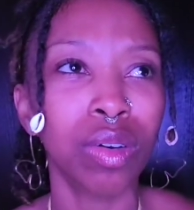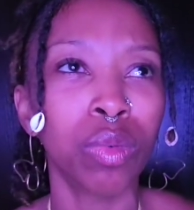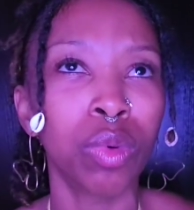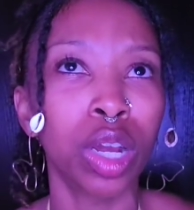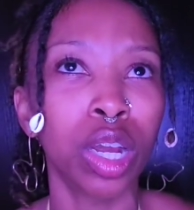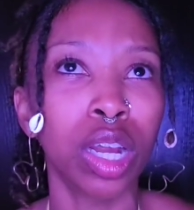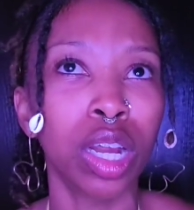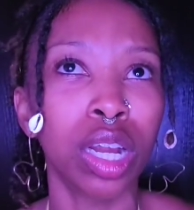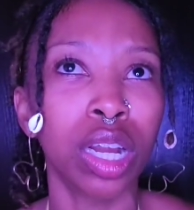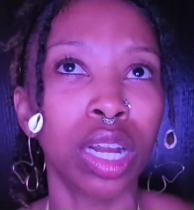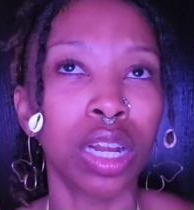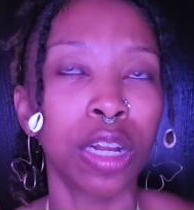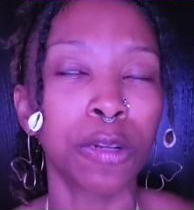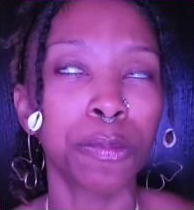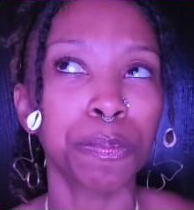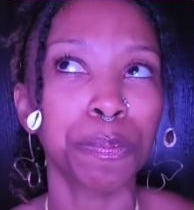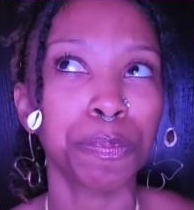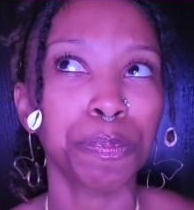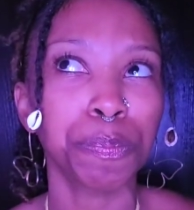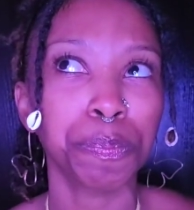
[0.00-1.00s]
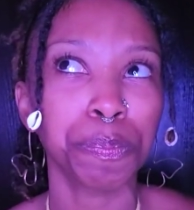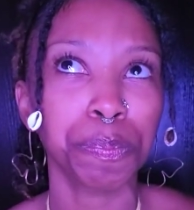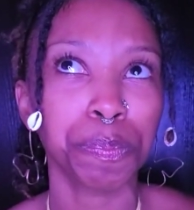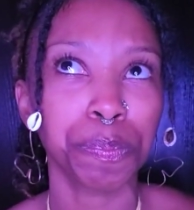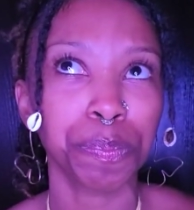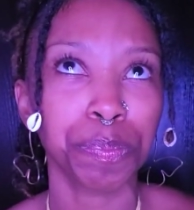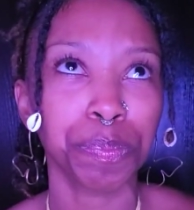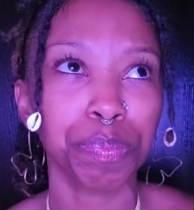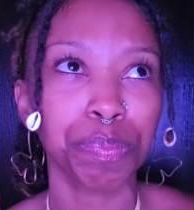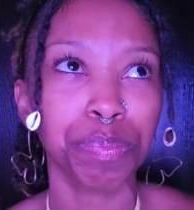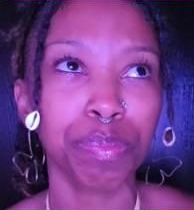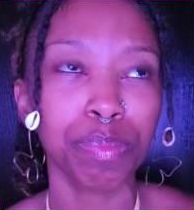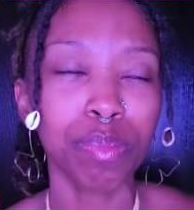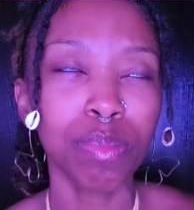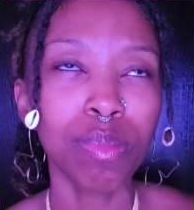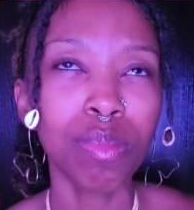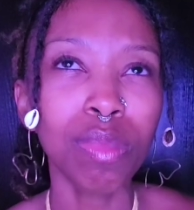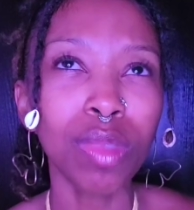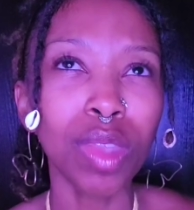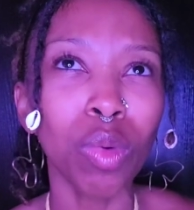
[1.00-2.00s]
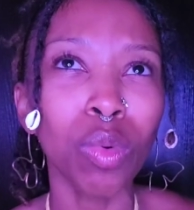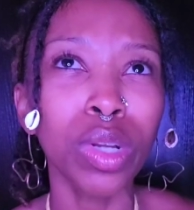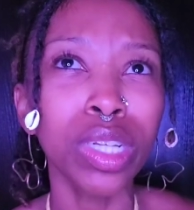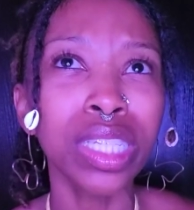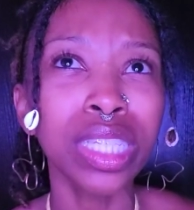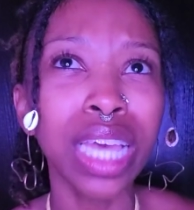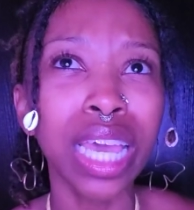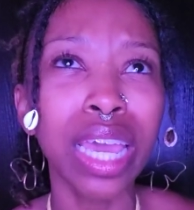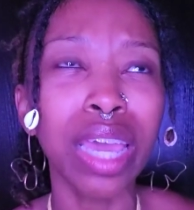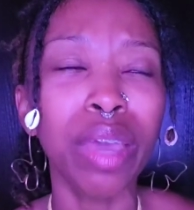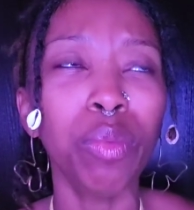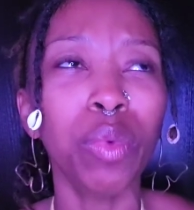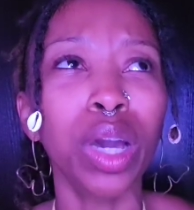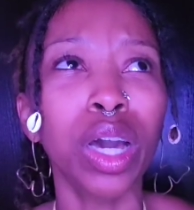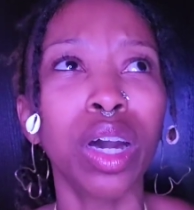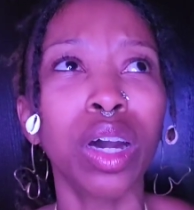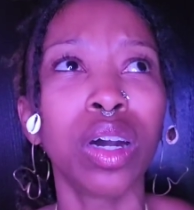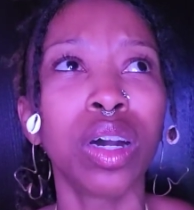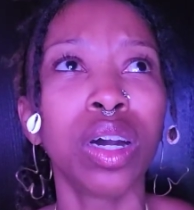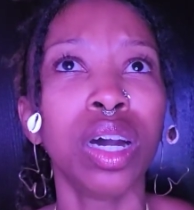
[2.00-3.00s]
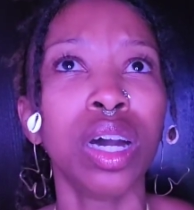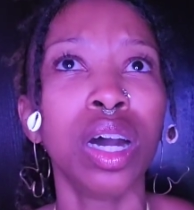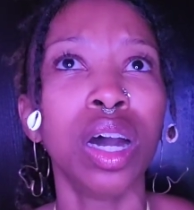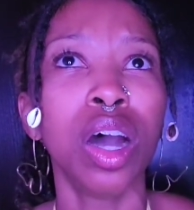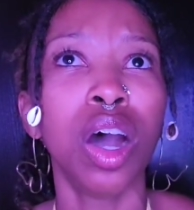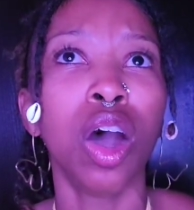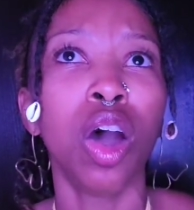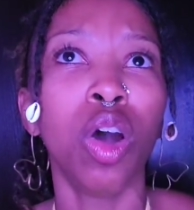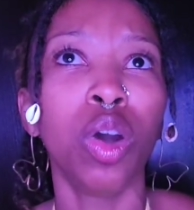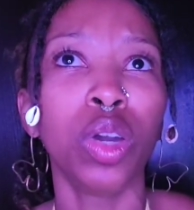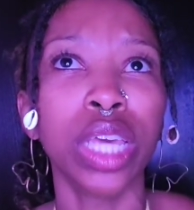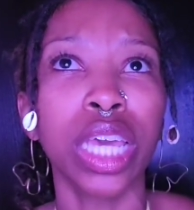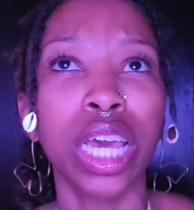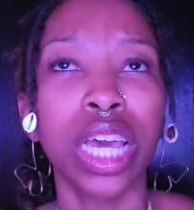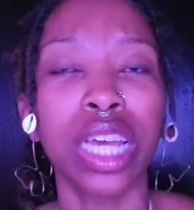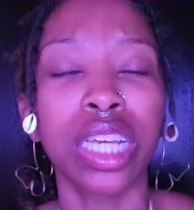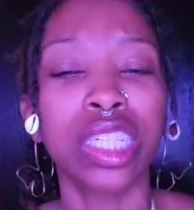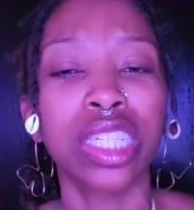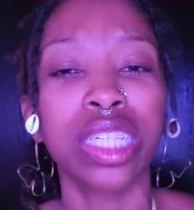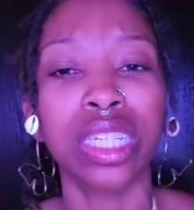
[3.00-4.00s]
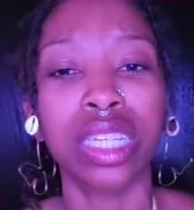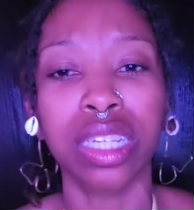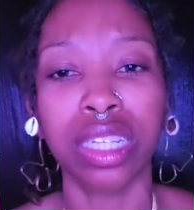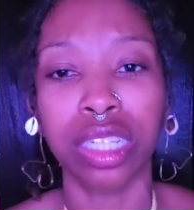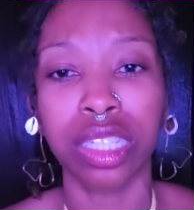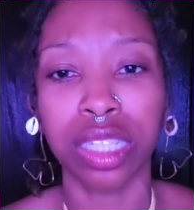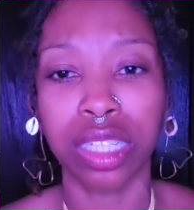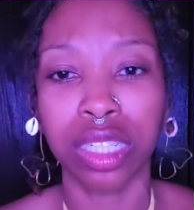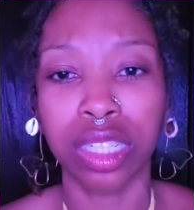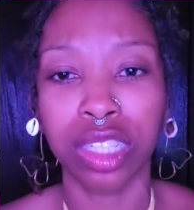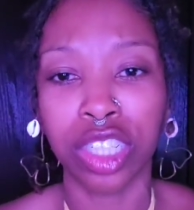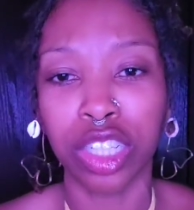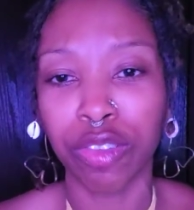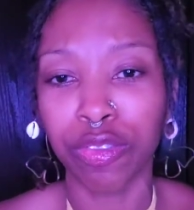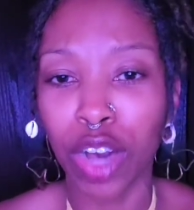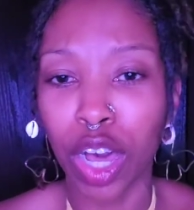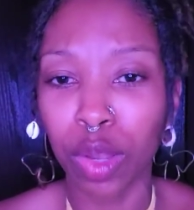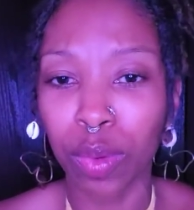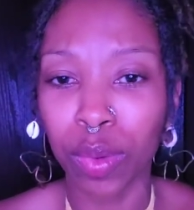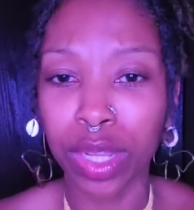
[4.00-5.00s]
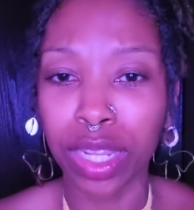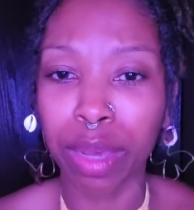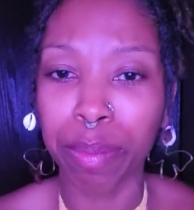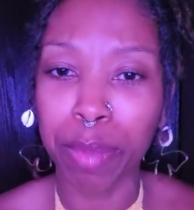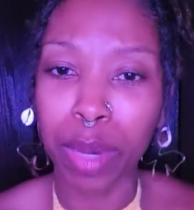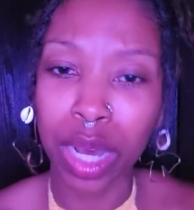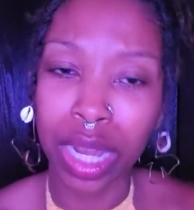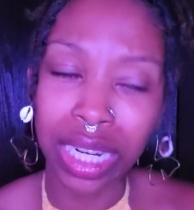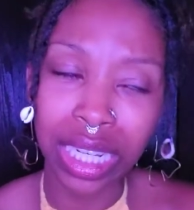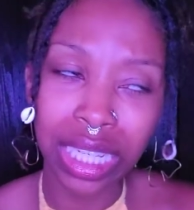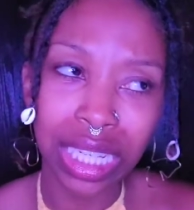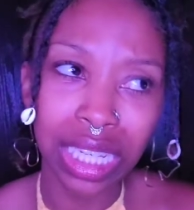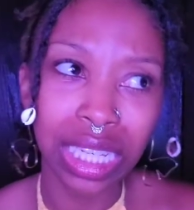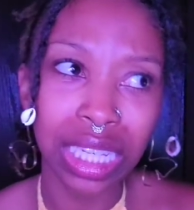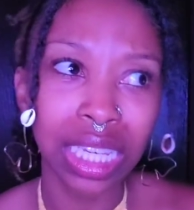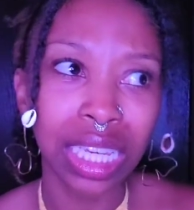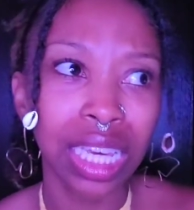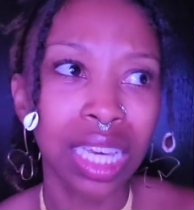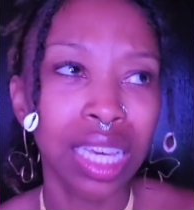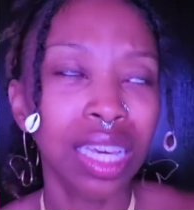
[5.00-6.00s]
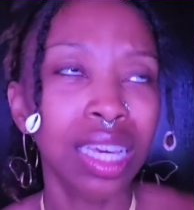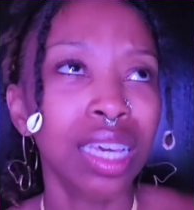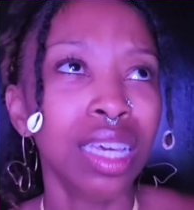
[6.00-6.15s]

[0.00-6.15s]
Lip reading: were saying, well, oh yeah, she following the money.